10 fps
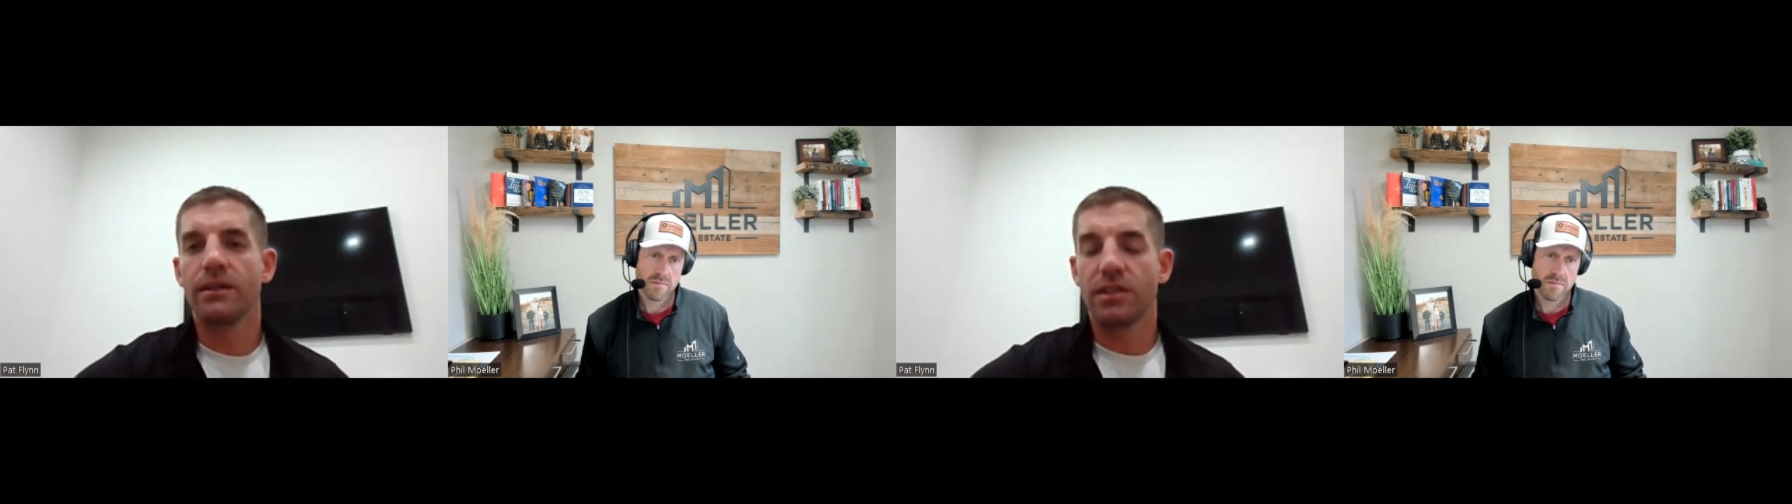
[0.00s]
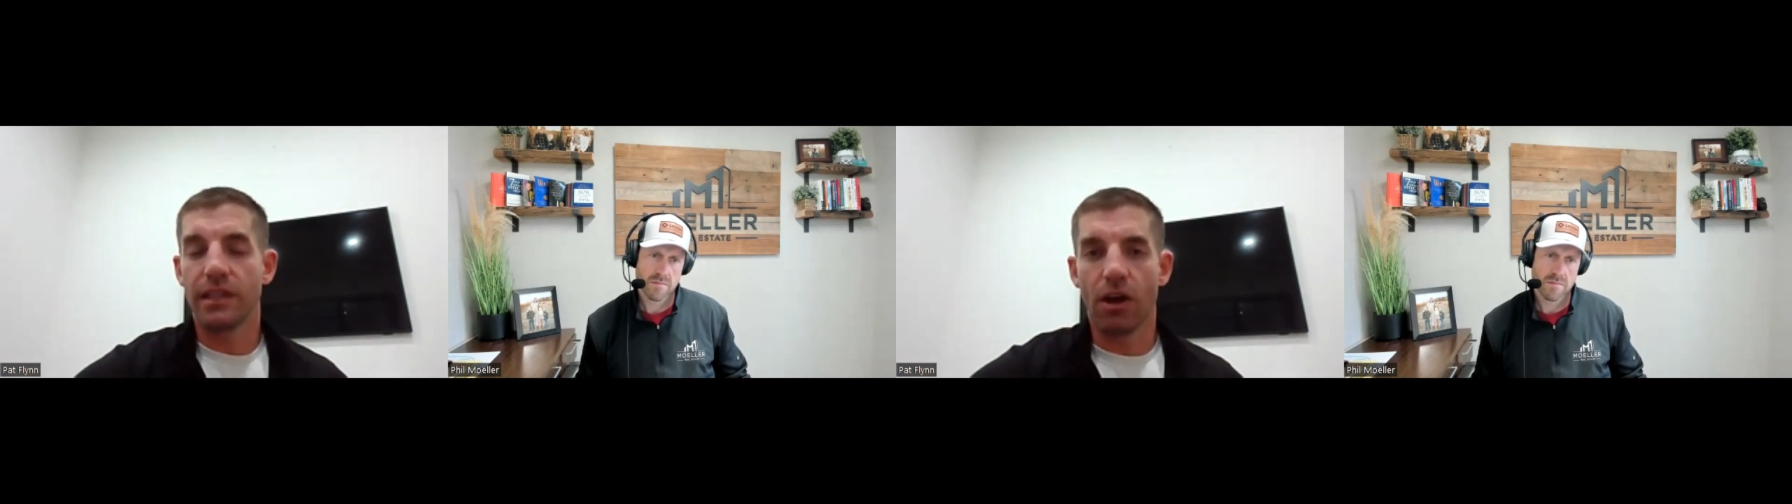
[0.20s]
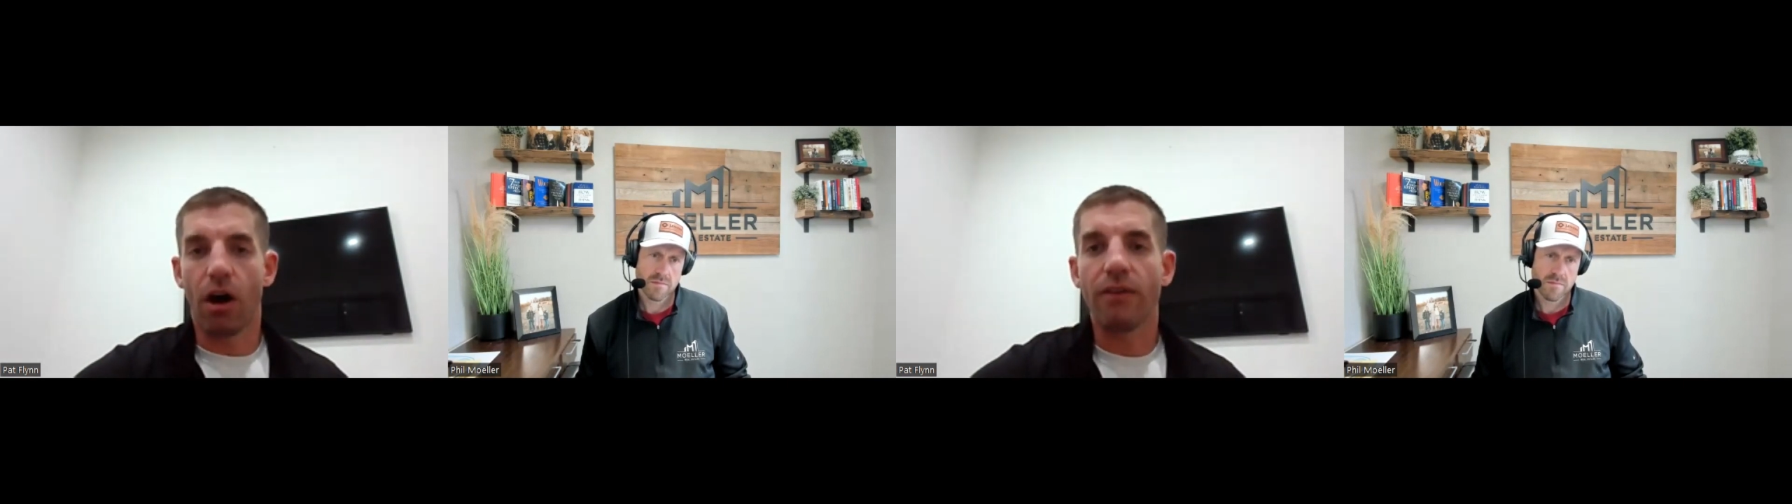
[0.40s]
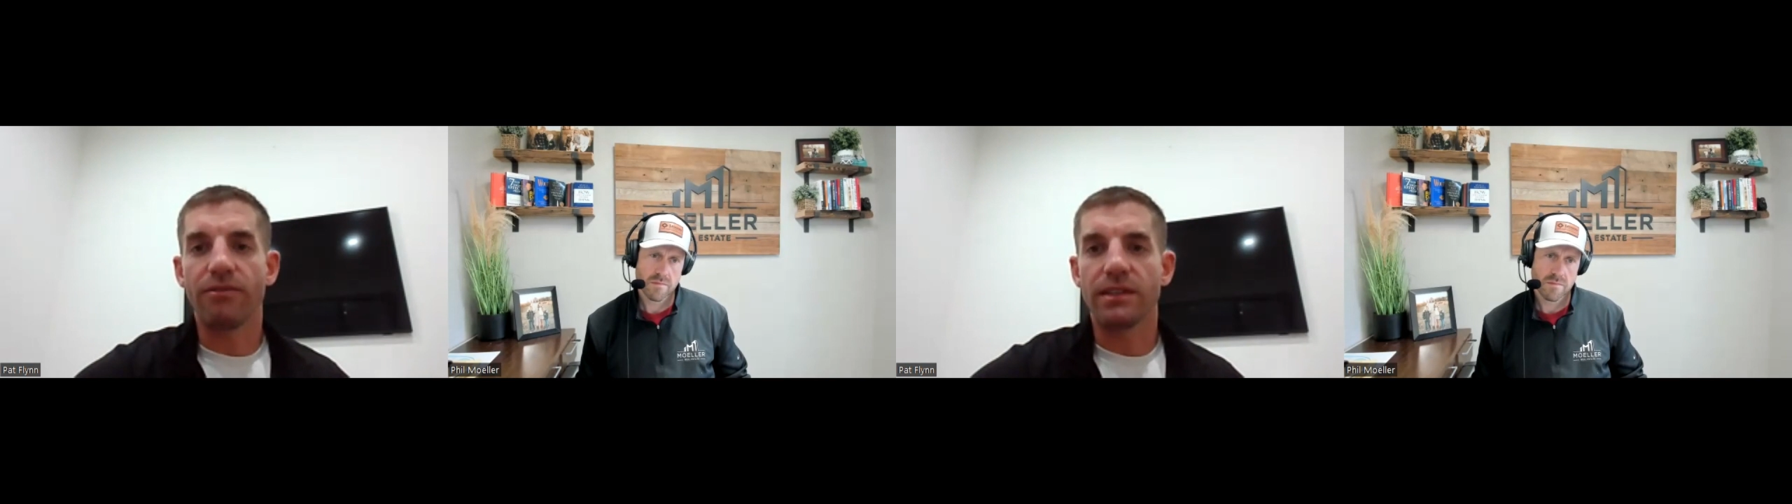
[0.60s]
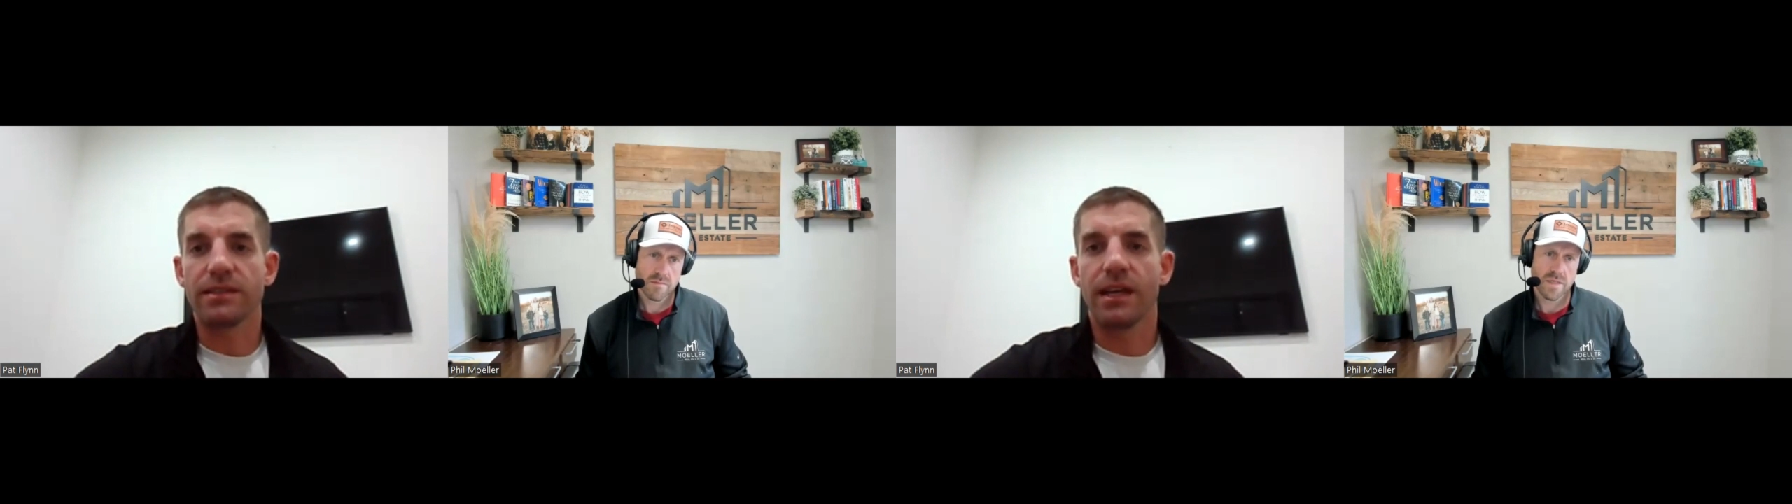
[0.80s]
to the
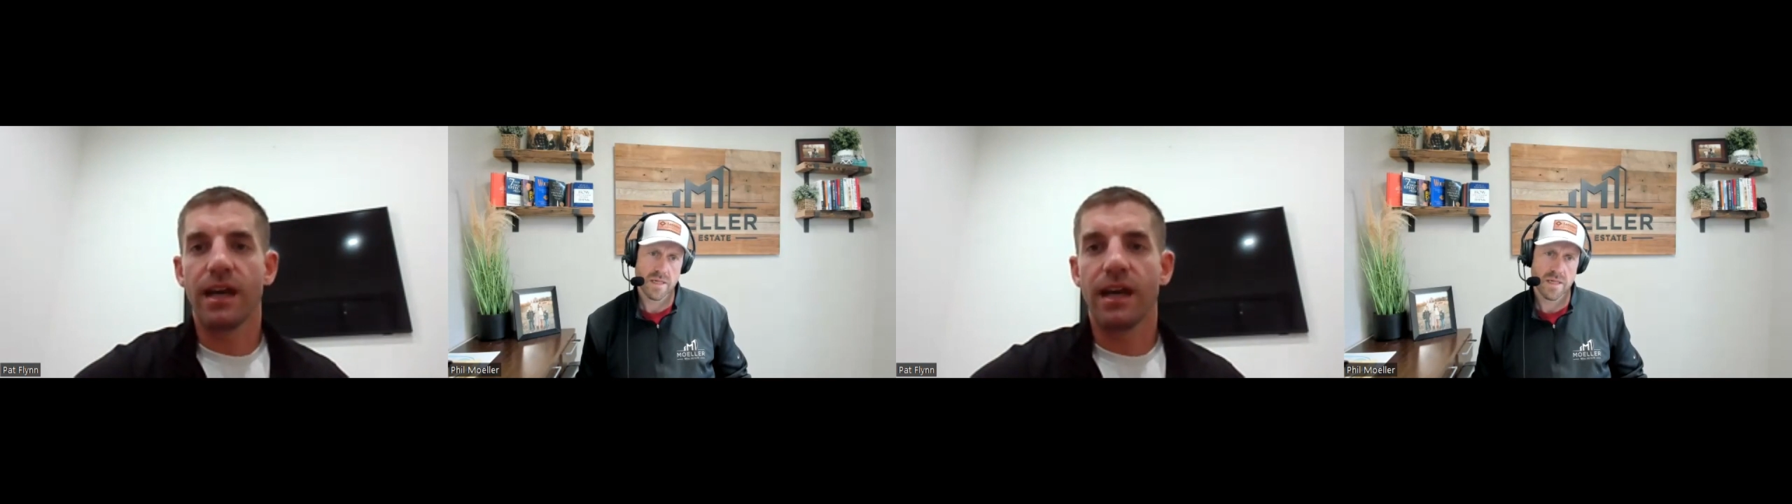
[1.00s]
office.